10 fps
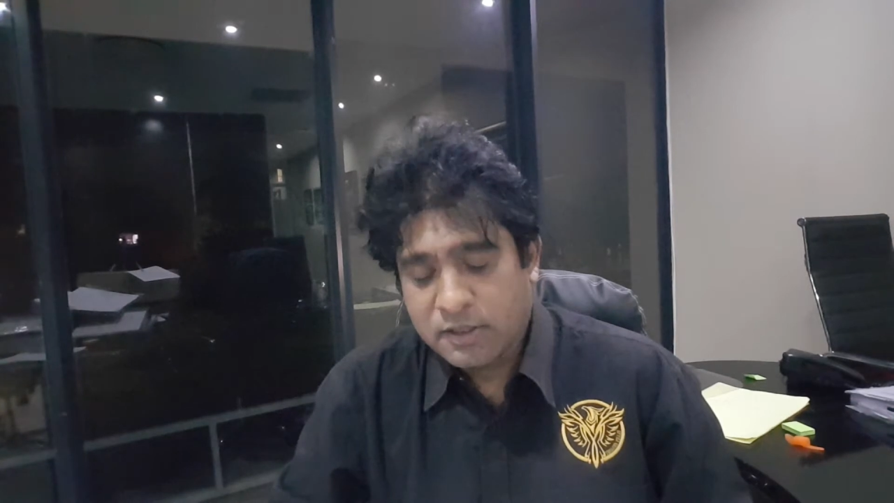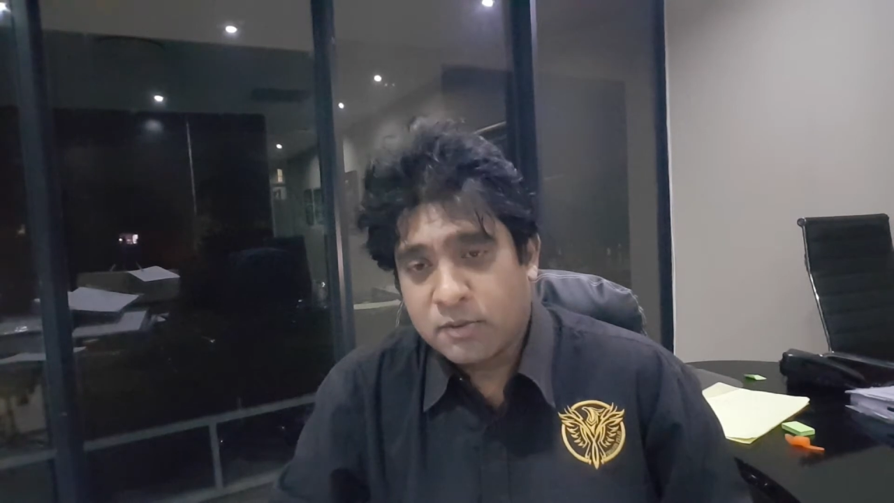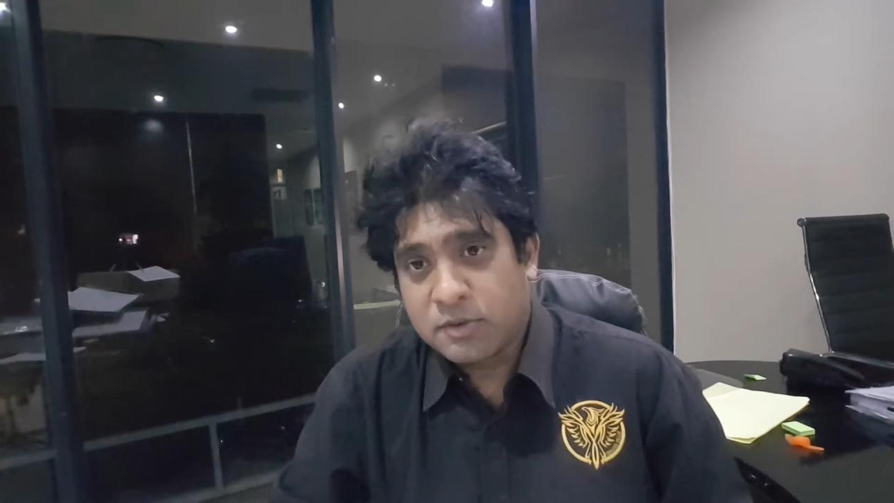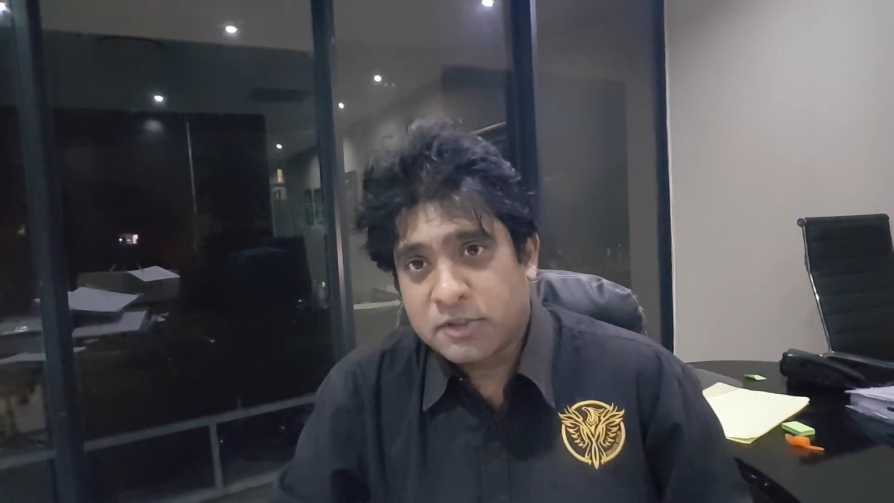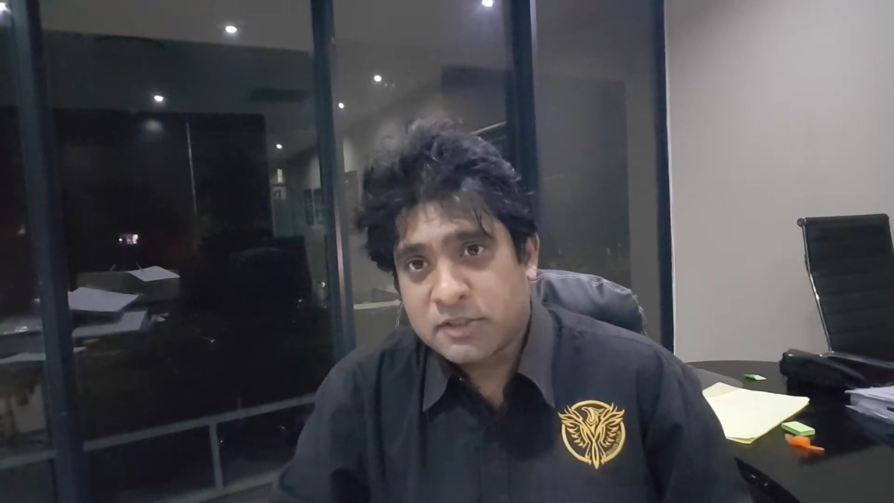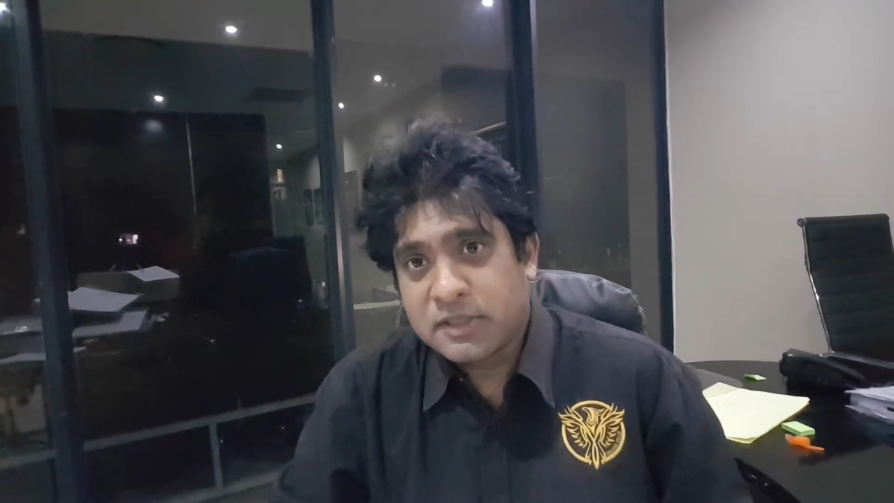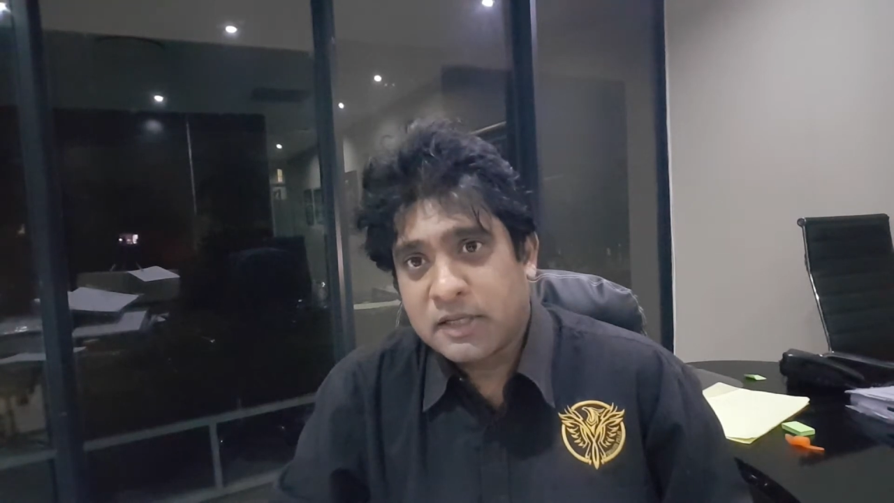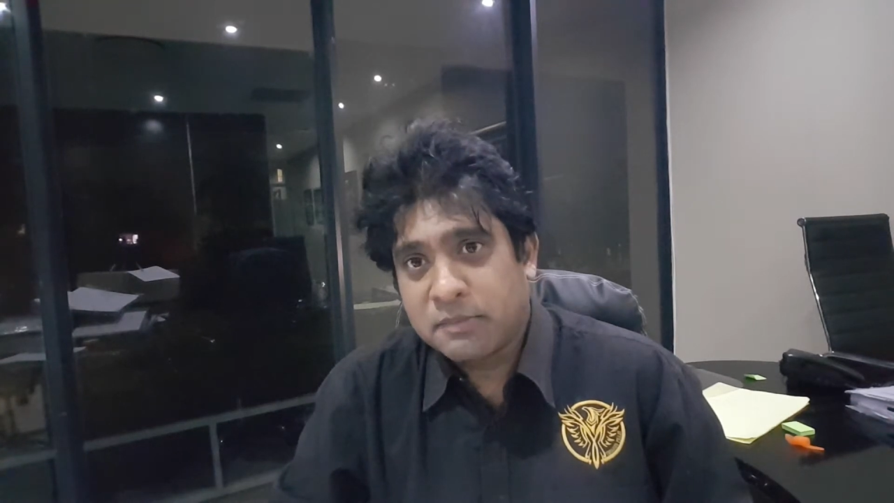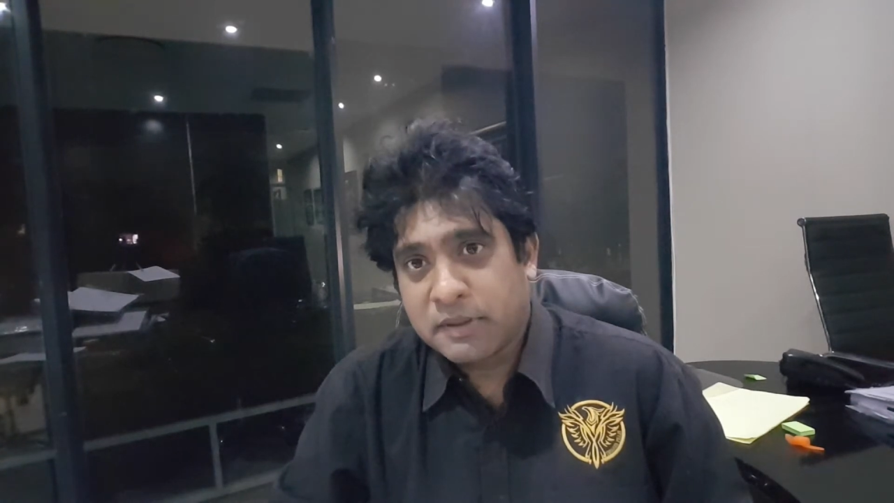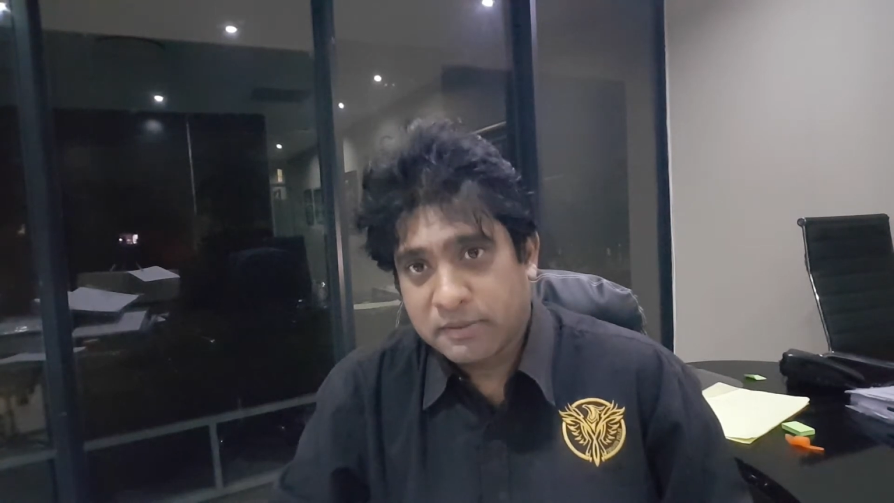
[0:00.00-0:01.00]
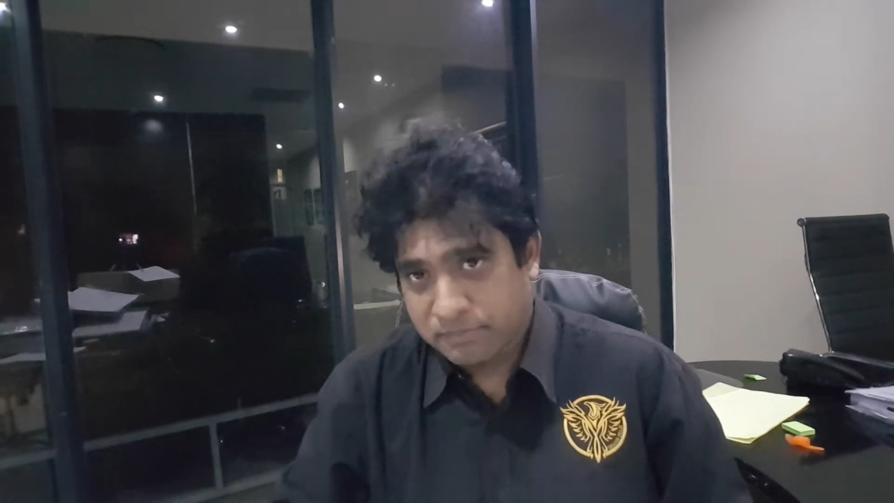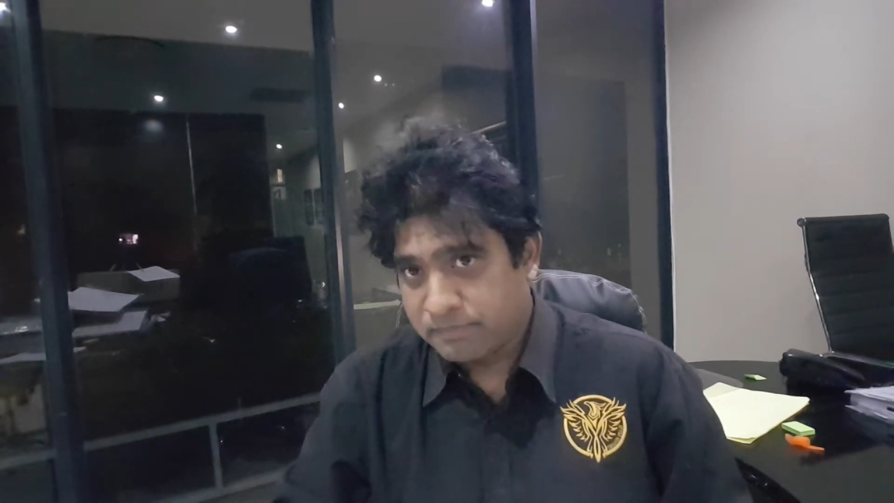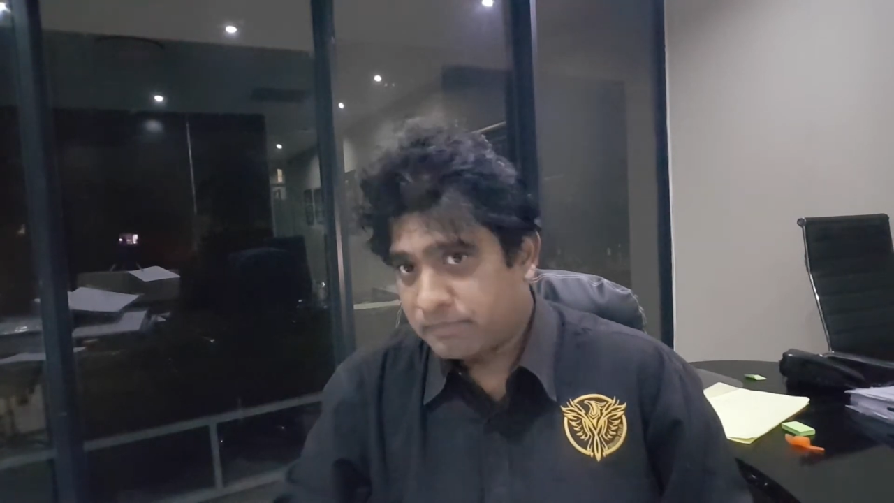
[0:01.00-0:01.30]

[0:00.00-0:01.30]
you what she said, but